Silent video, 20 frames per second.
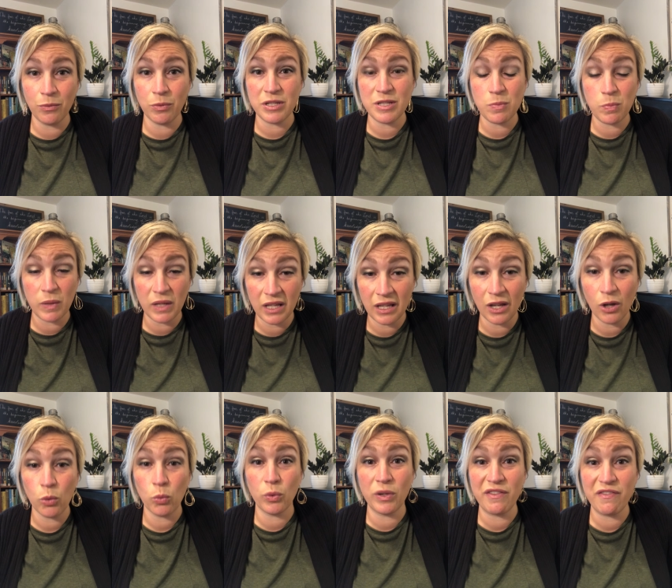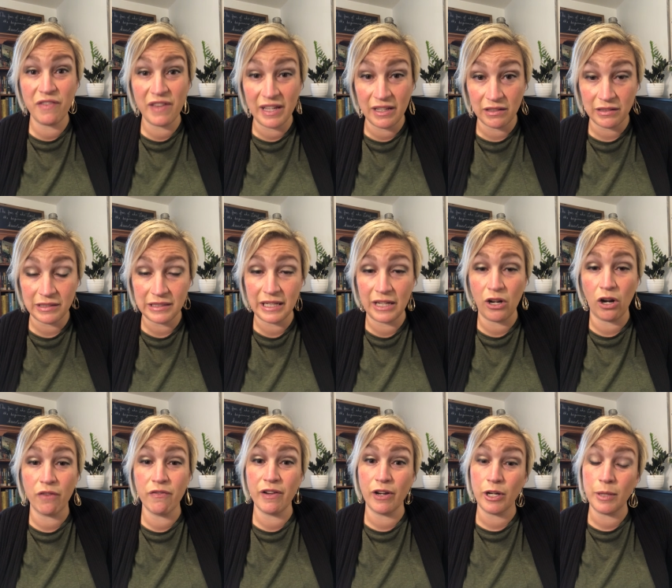was being revealed in our
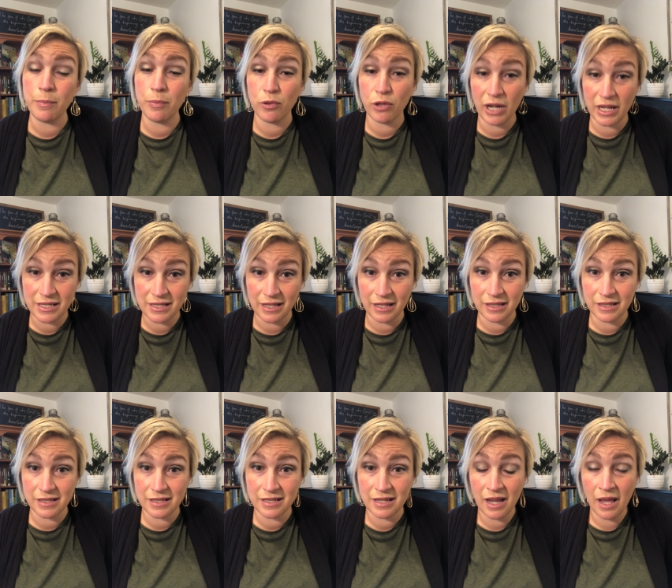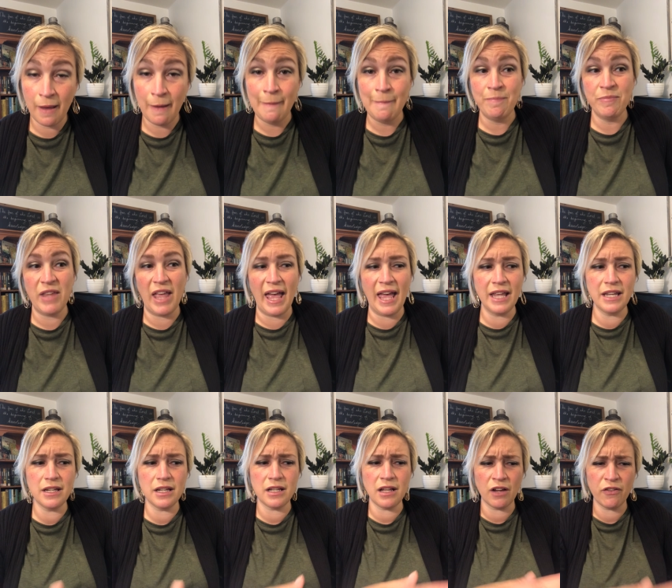very presence. And
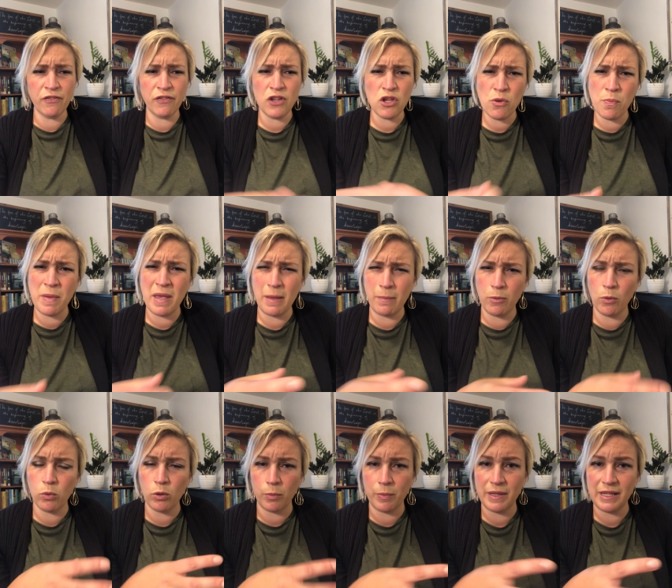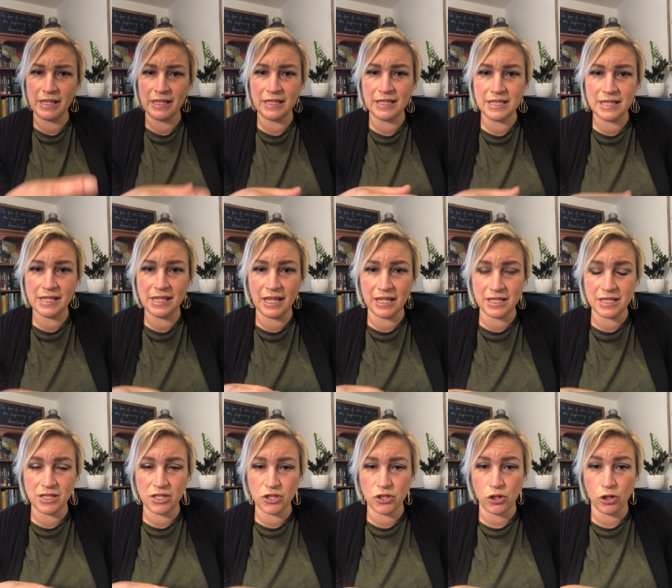a few people were beginning to get
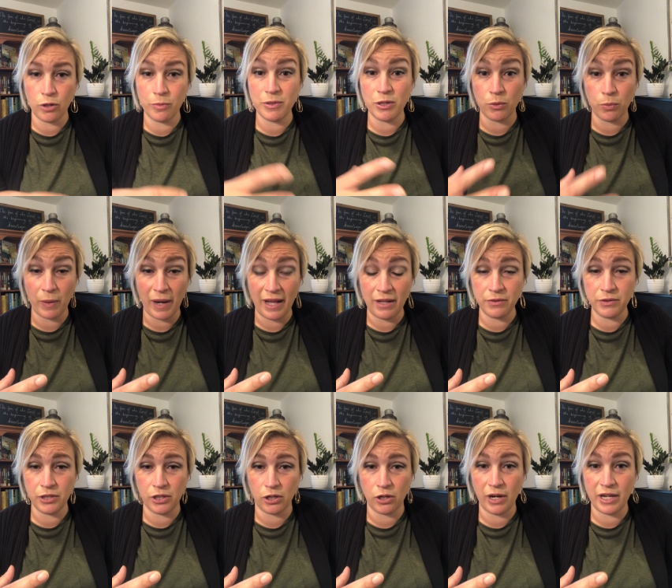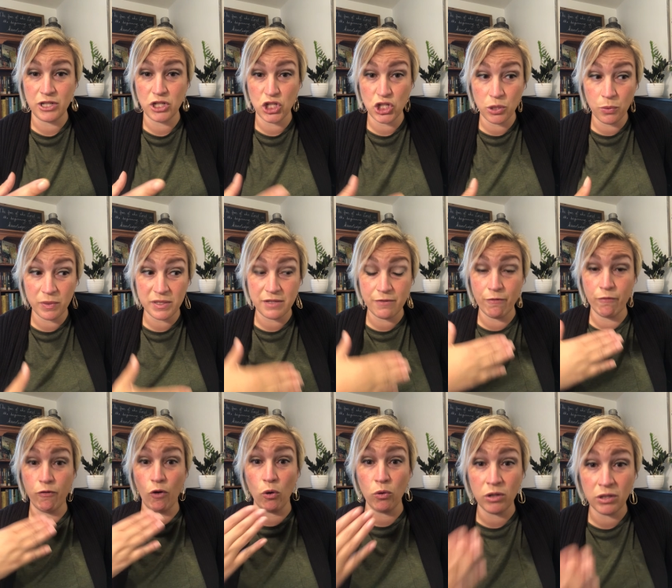disturbed around her as she was
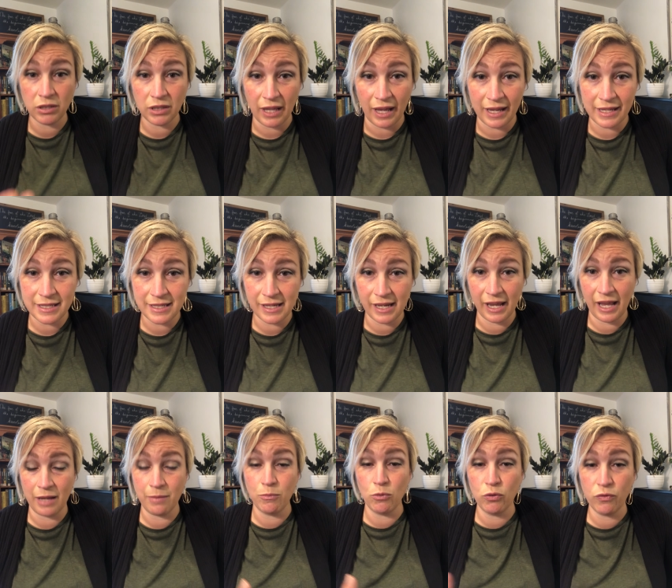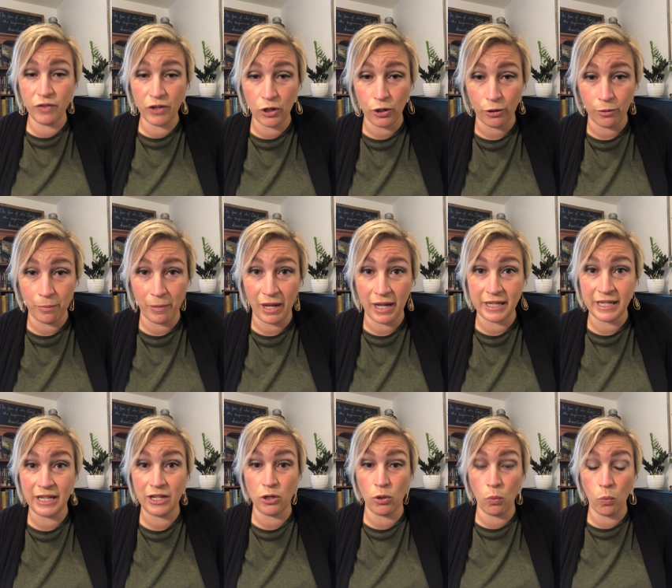vocalizing and moving her body
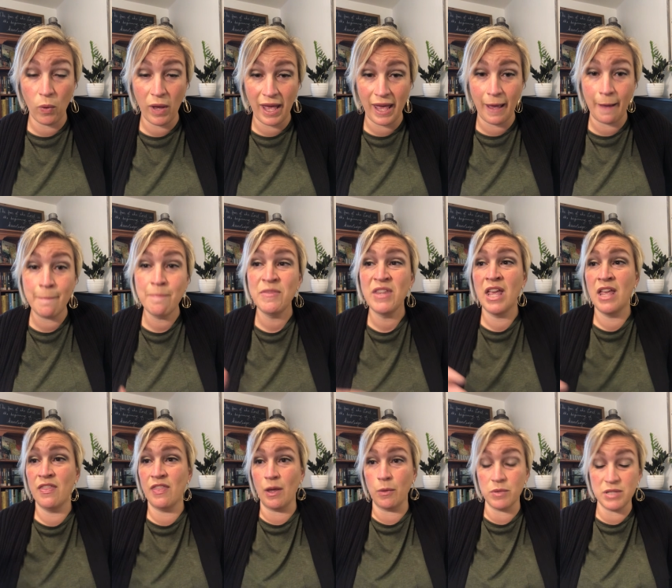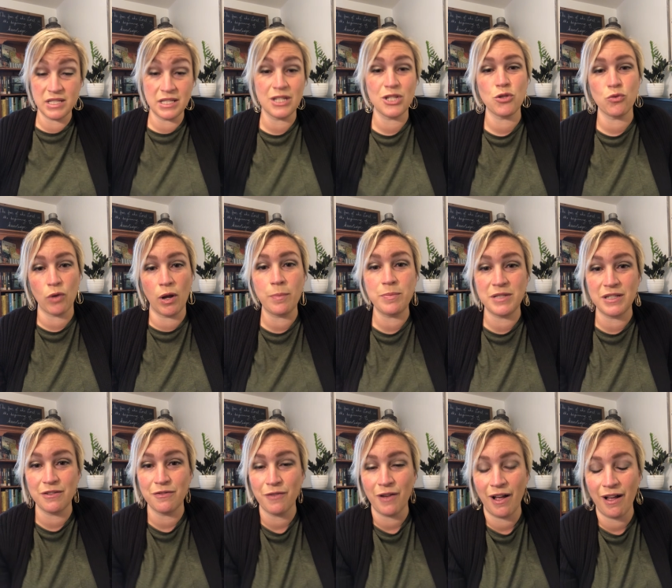in a way that was
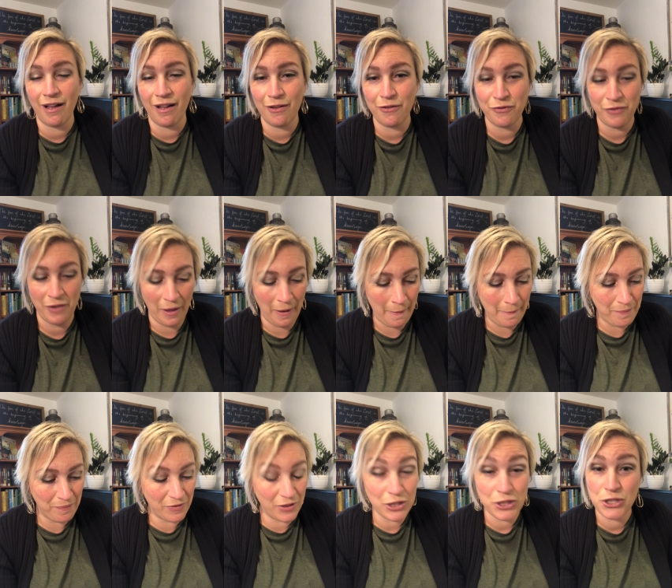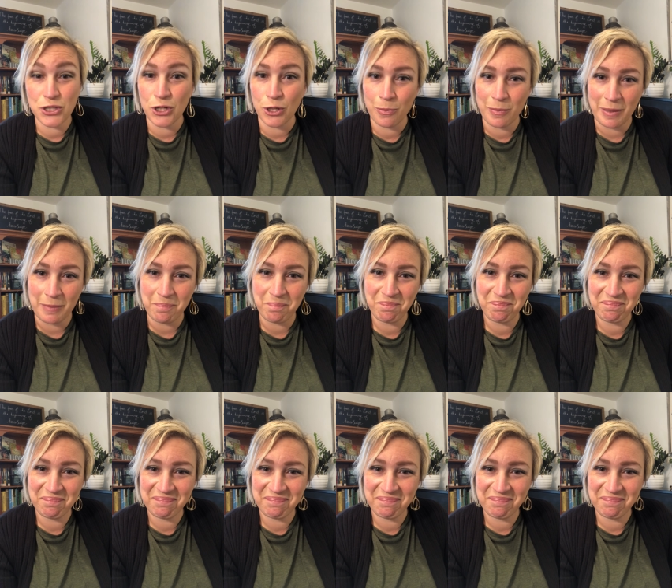disruptive of the sermon.